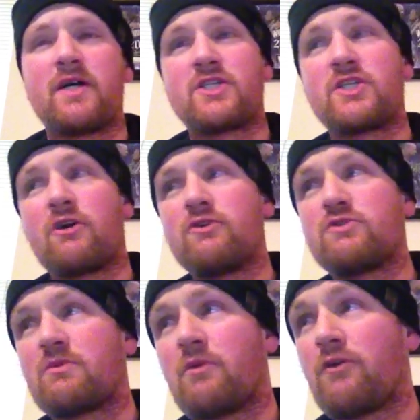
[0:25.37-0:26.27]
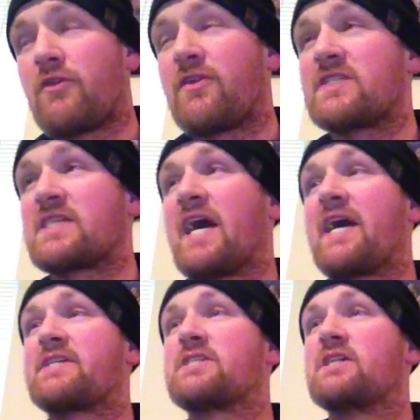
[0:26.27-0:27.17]
shows with both of these
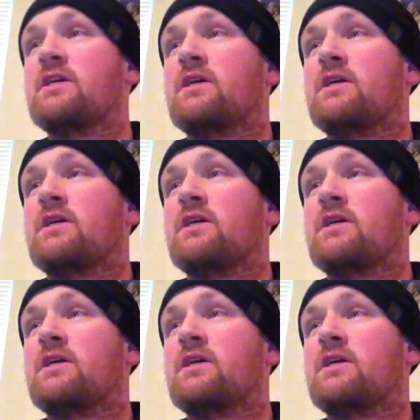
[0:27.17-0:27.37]
guys.